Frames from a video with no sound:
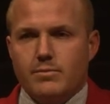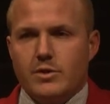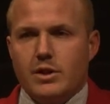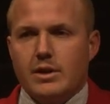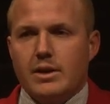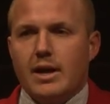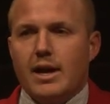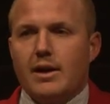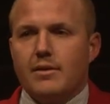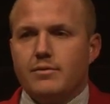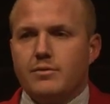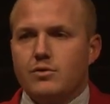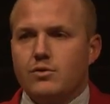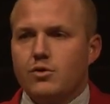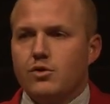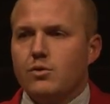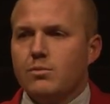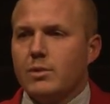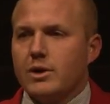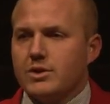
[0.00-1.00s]
didn't have
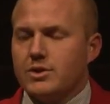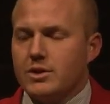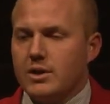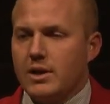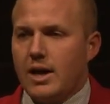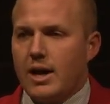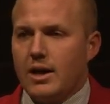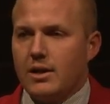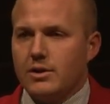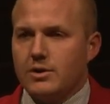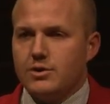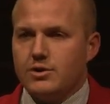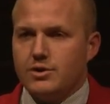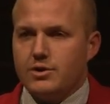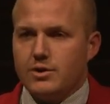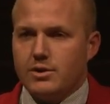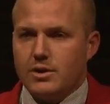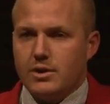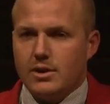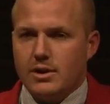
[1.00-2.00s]
too much
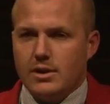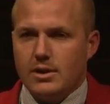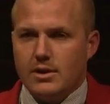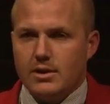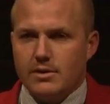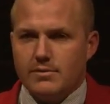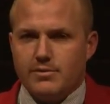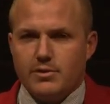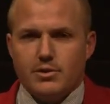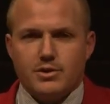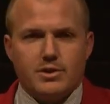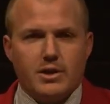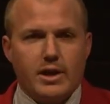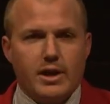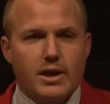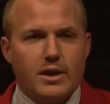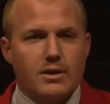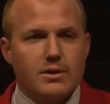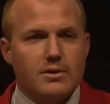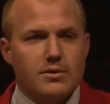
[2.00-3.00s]
knowledge
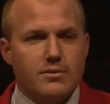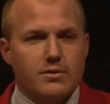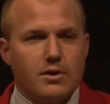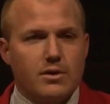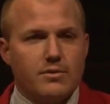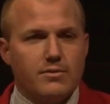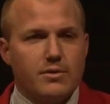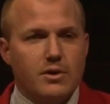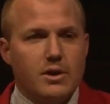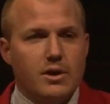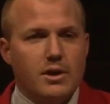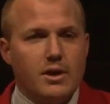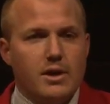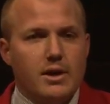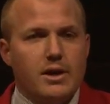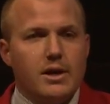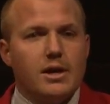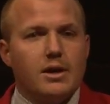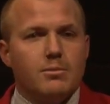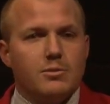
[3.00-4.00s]
firsthand of
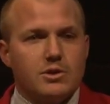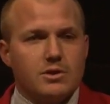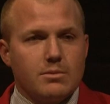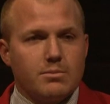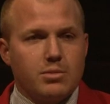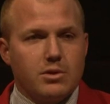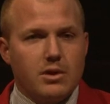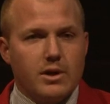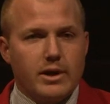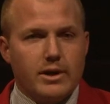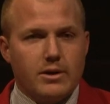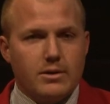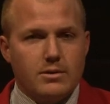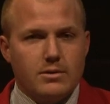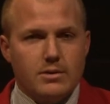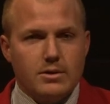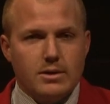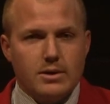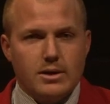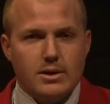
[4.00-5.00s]
him as a
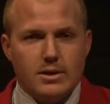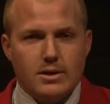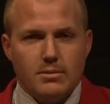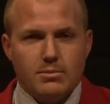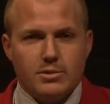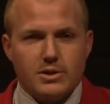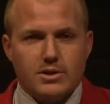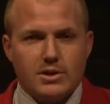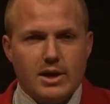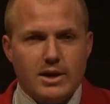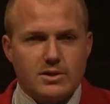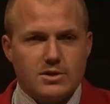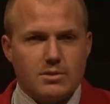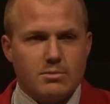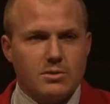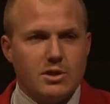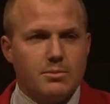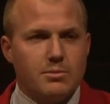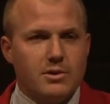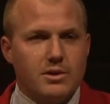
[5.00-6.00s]
player, besides
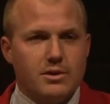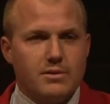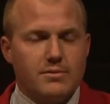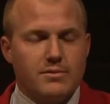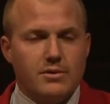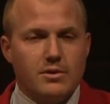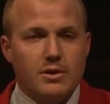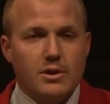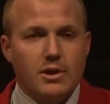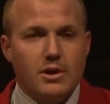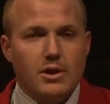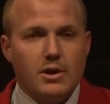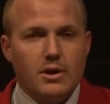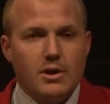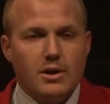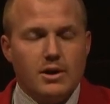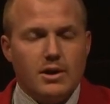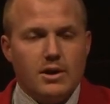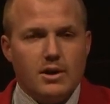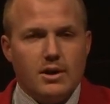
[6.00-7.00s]
some limited
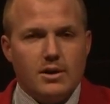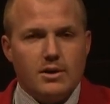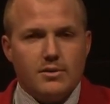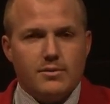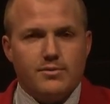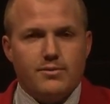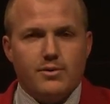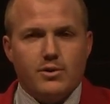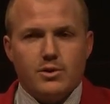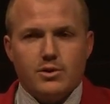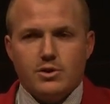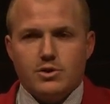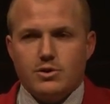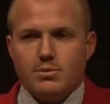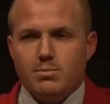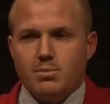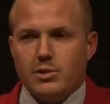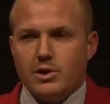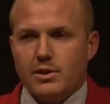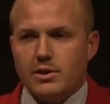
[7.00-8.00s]

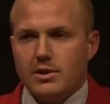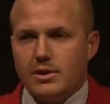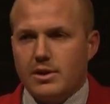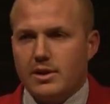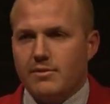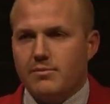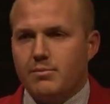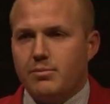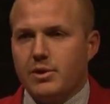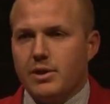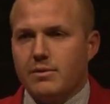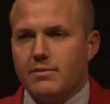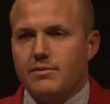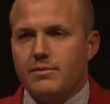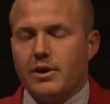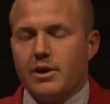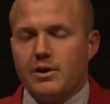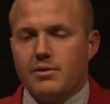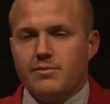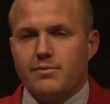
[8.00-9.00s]
footage, but have been
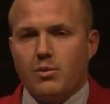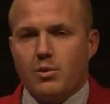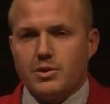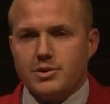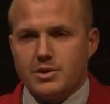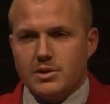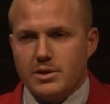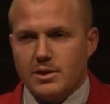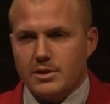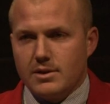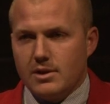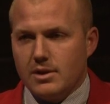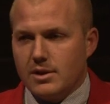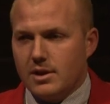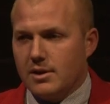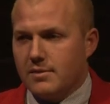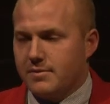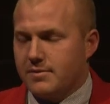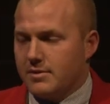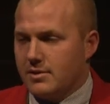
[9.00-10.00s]
very fortunate
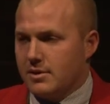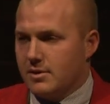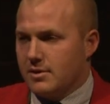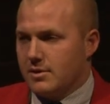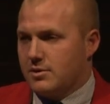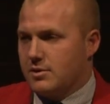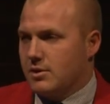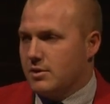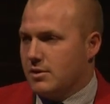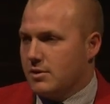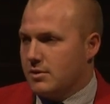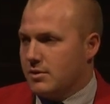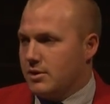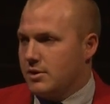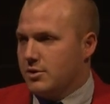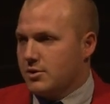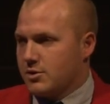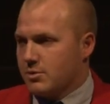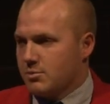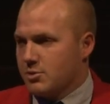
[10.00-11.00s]
enough to
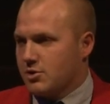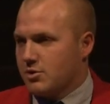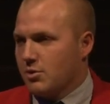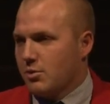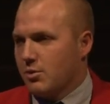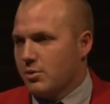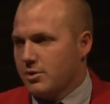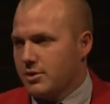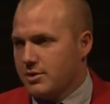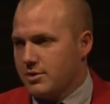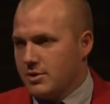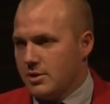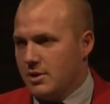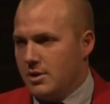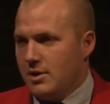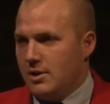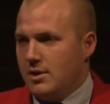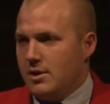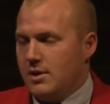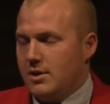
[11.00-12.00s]
hear some stories
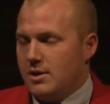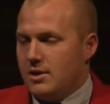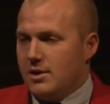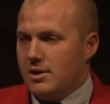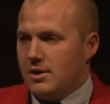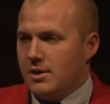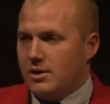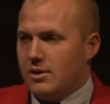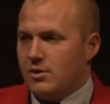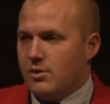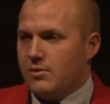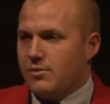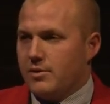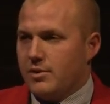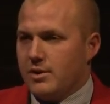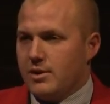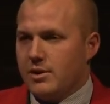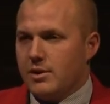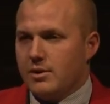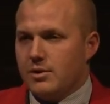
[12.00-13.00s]

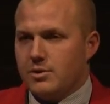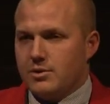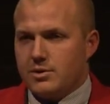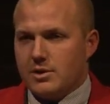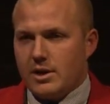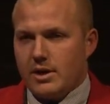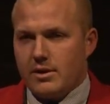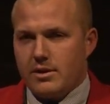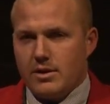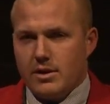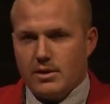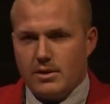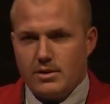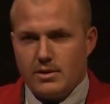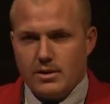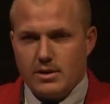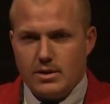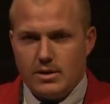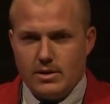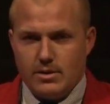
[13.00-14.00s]
over the years. And I think